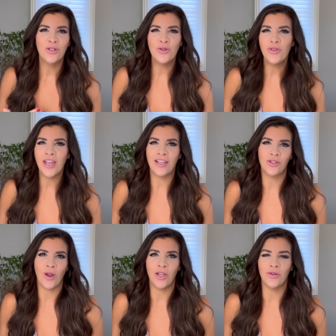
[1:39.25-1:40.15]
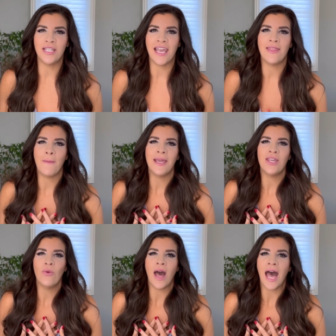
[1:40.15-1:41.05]
Do things throughout your day that make
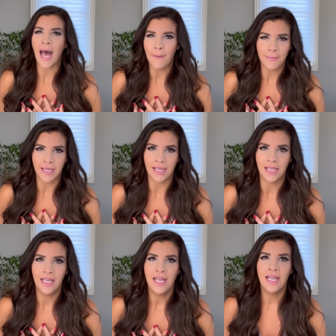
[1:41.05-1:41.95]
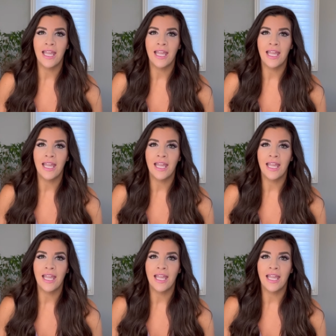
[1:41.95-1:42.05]
you happy.